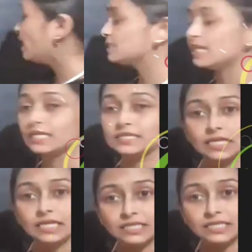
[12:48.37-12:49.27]
saying
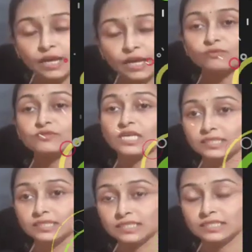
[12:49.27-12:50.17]
such type of
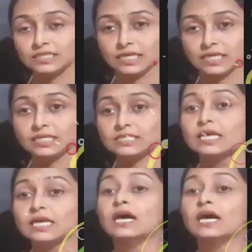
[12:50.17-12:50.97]
sentences,